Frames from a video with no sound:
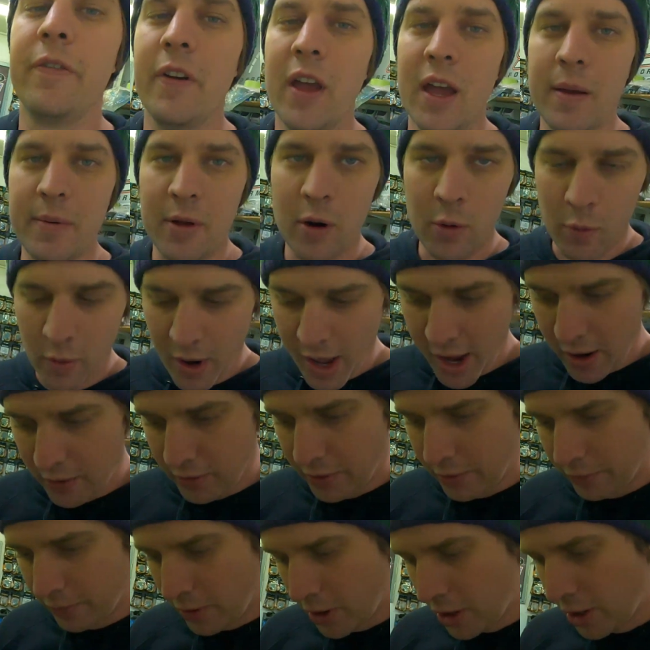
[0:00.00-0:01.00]
fair bit of wear
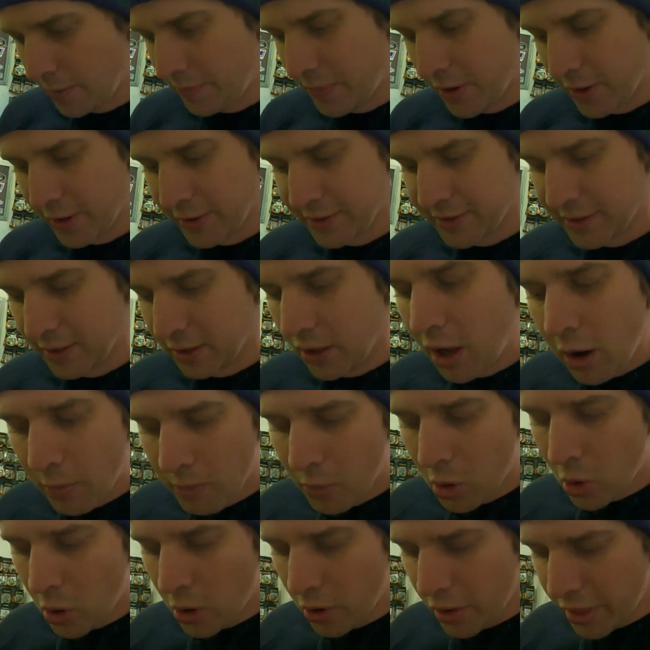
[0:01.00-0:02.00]
on the rocker posts, a
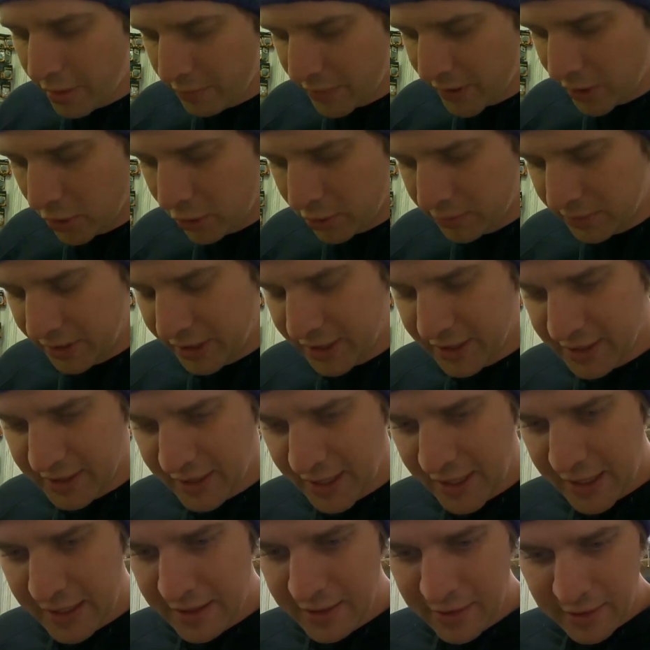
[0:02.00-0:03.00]
lot more than we normally
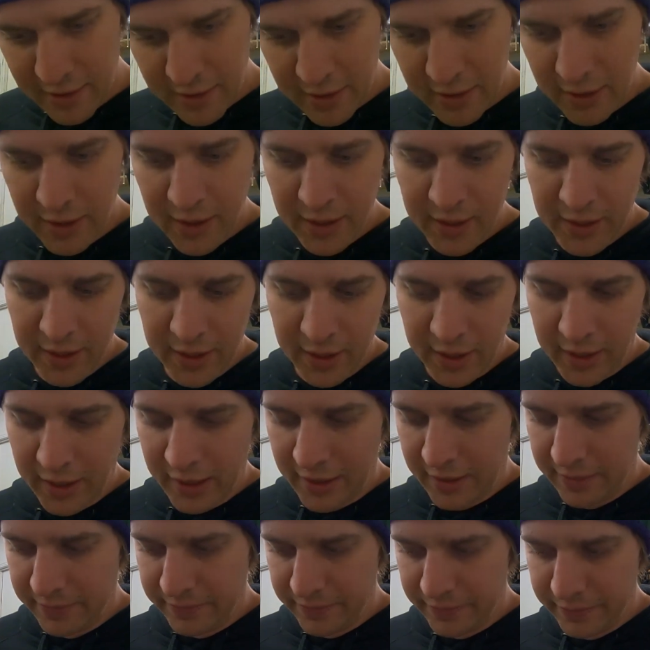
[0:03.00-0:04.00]
see.
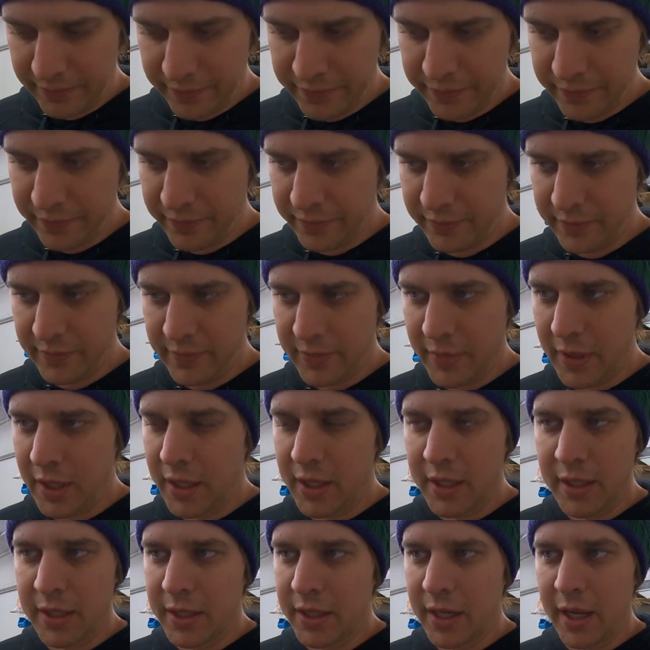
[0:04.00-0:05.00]

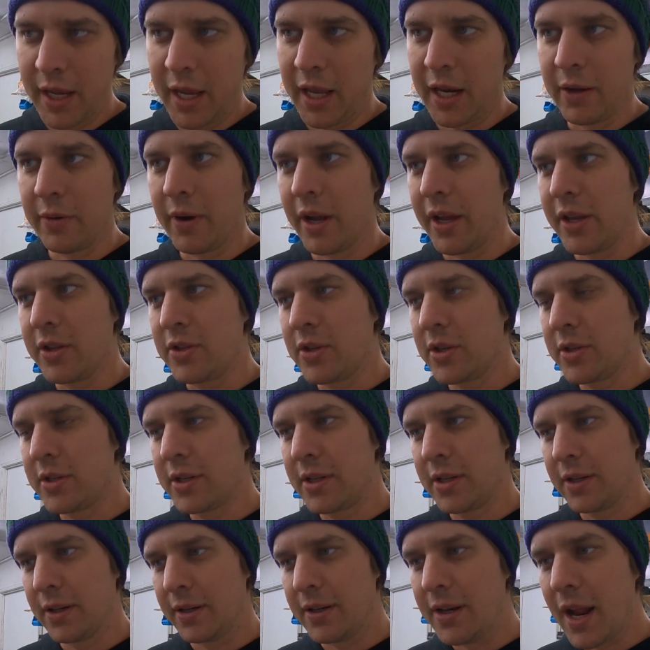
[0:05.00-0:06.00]
Anyway, it's
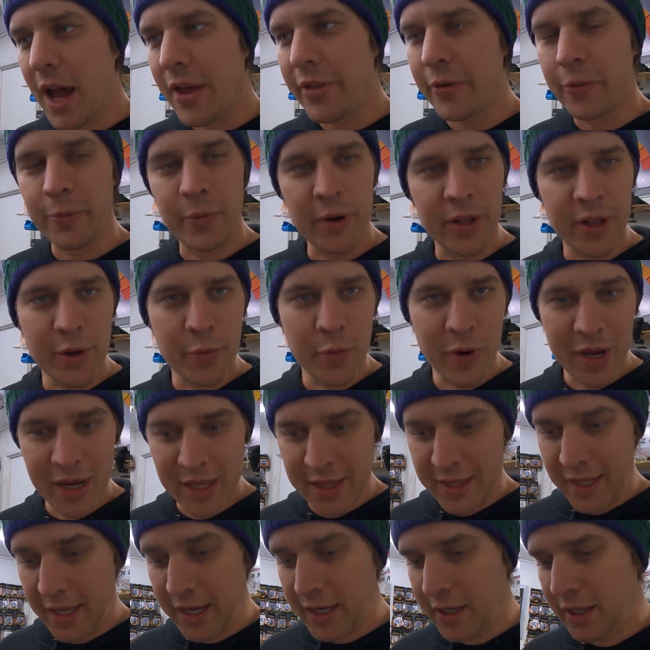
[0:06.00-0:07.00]
just another really
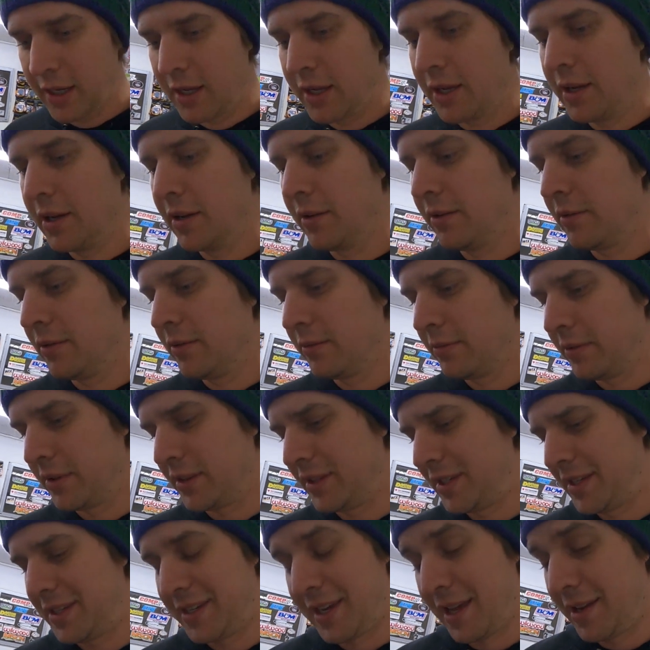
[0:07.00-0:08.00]
weird thing
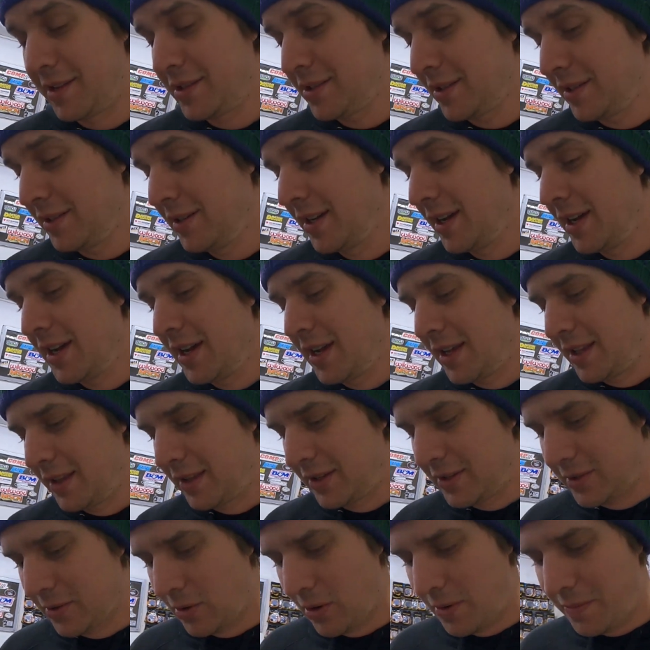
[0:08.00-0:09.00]
with this engine
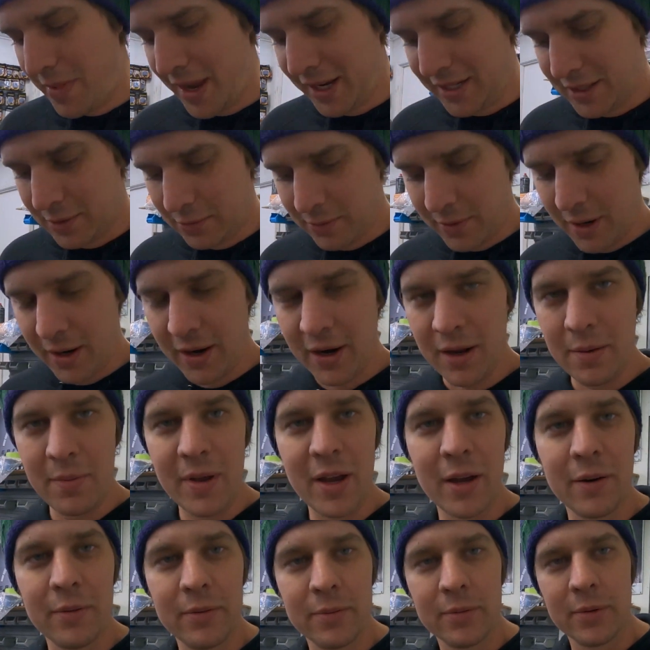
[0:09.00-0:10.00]
that sort of makes you worry
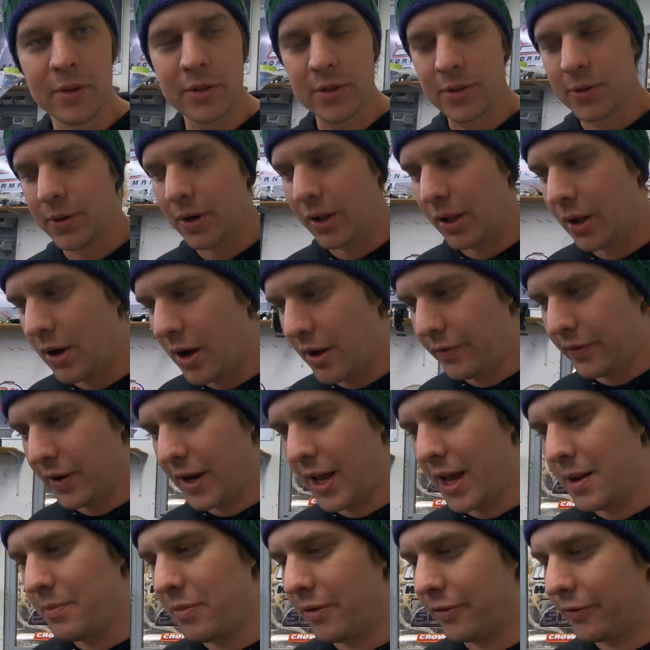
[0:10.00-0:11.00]
about what sort of life
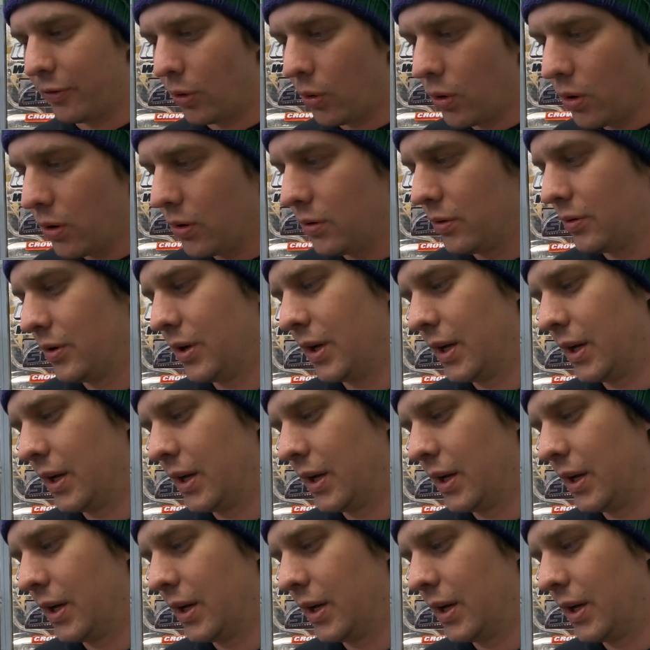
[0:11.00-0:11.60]
it had before.